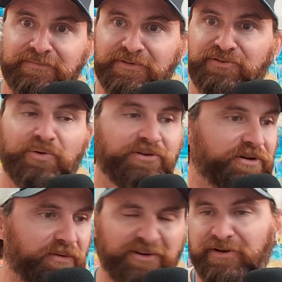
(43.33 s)
twist
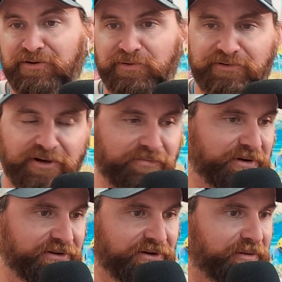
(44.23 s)
off. Well, it's not twist off,
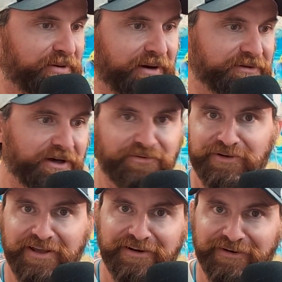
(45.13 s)
but it's not a pop top, so
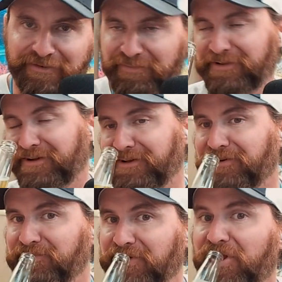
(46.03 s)
you can't hear it. But there you
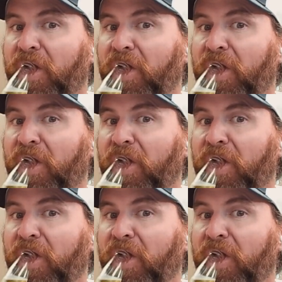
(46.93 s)
go. But